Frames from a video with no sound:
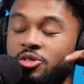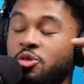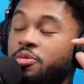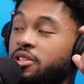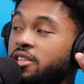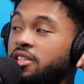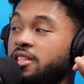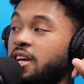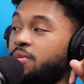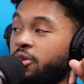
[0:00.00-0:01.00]

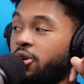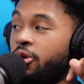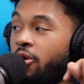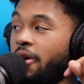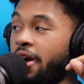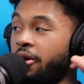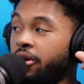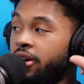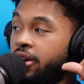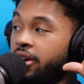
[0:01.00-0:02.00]
superstition that's been going
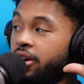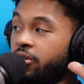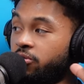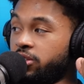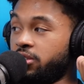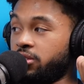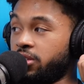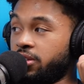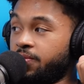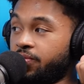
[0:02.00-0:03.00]
around
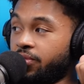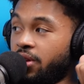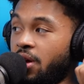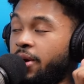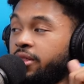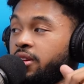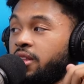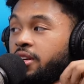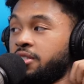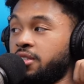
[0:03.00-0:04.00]
recently about the
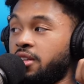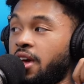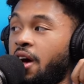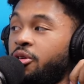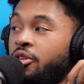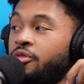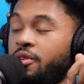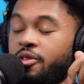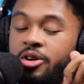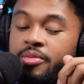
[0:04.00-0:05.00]
election. I don't know if you
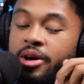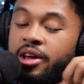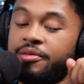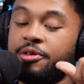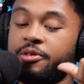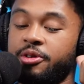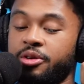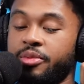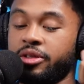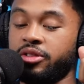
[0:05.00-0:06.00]
ever heard about it. Have you ever
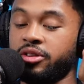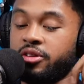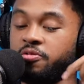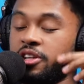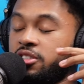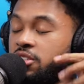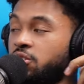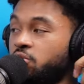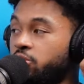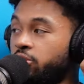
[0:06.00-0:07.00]
heard about the
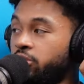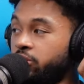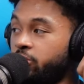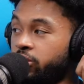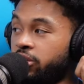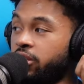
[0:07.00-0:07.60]
Redskins rule with the